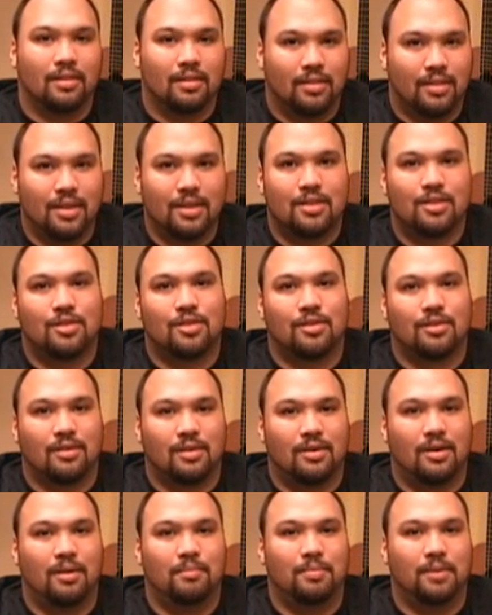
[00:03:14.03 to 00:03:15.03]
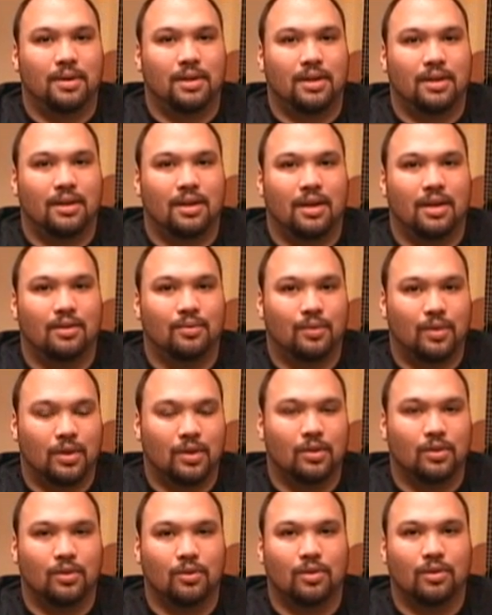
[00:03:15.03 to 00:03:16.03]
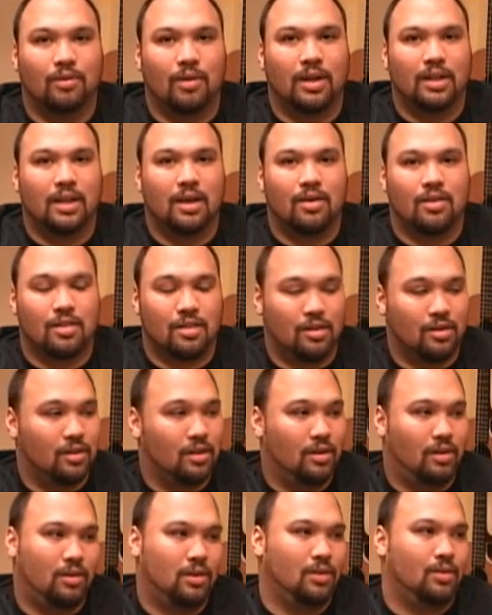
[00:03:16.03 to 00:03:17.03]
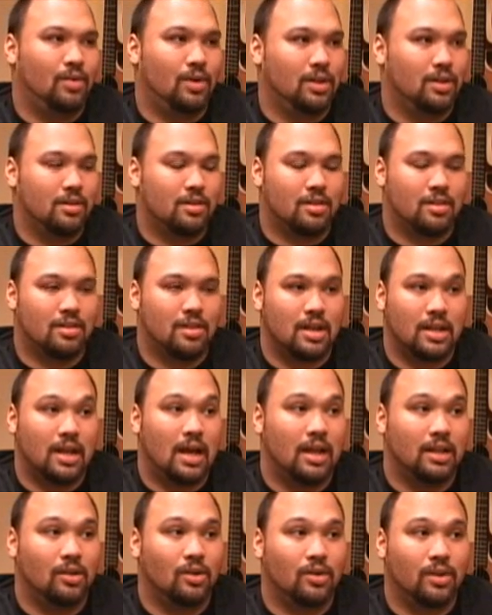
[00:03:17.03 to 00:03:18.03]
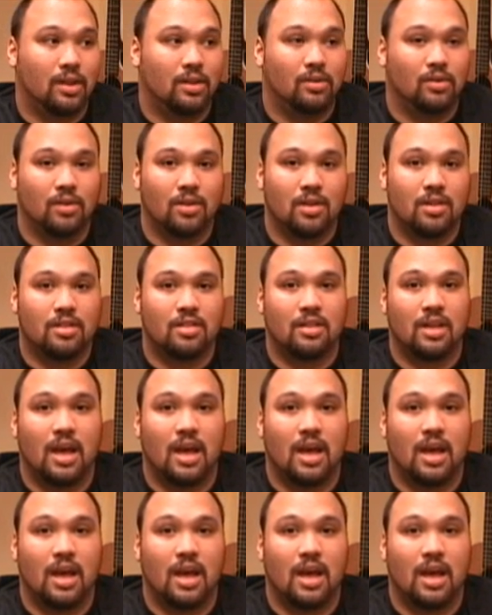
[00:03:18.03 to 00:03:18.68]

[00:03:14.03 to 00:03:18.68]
this company and what they're doing right now is they're the only ones that I know that do this.